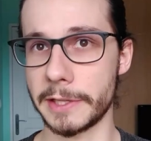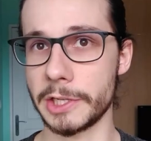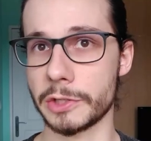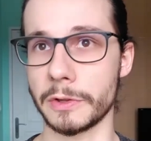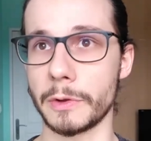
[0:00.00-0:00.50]

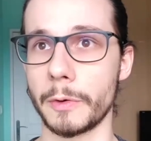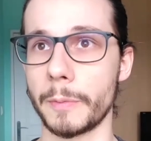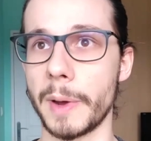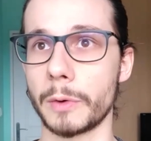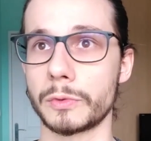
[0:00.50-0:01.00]
attention
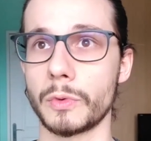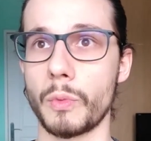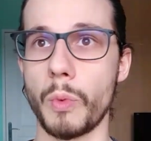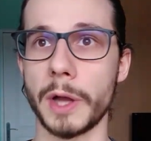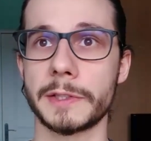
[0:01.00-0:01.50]
about
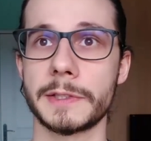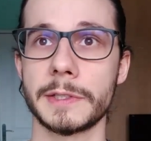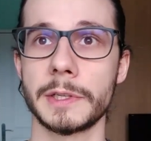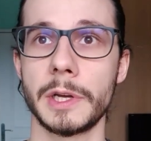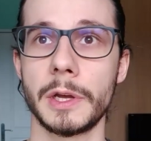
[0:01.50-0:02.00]
what
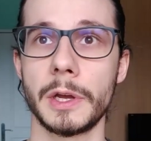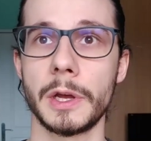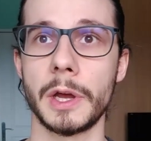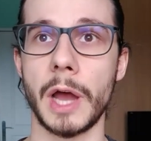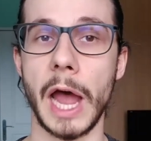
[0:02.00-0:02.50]

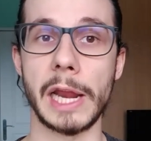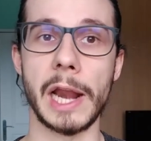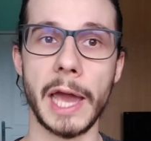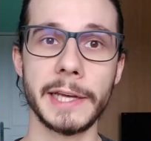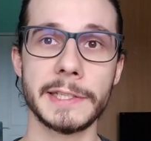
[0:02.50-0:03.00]
I
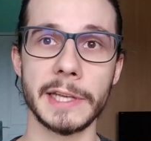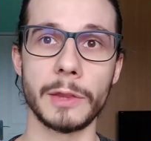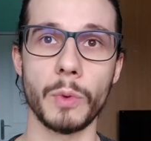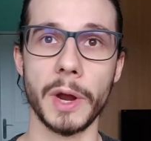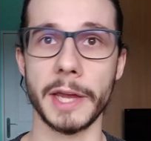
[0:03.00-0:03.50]
liked
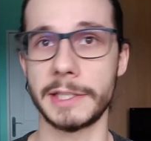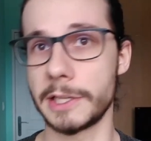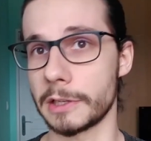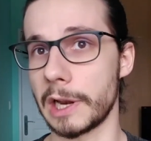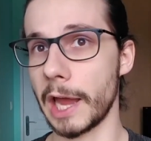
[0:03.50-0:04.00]
and what I
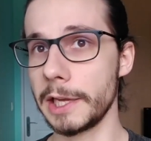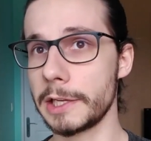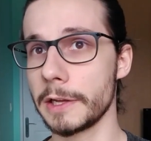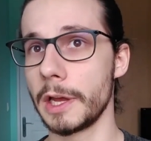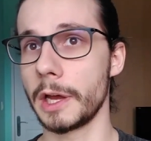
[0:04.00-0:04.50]
didn't like.